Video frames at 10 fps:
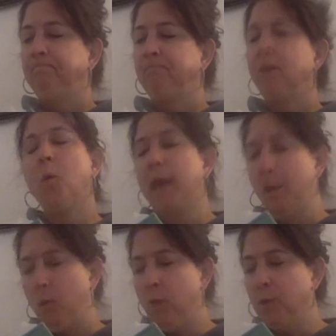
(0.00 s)
"Okay,
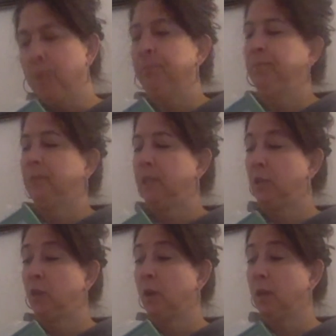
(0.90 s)
Wilbur," said
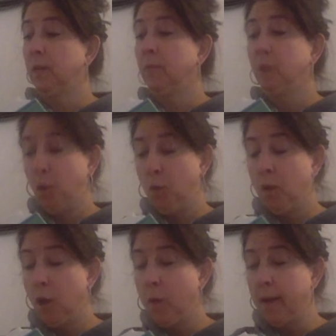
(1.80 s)
Charlotte. "You can
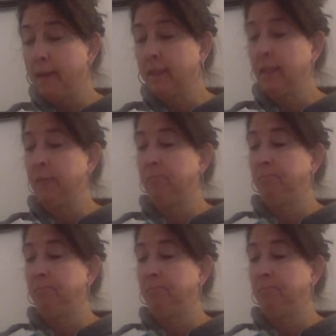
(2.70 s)
go back to sleep."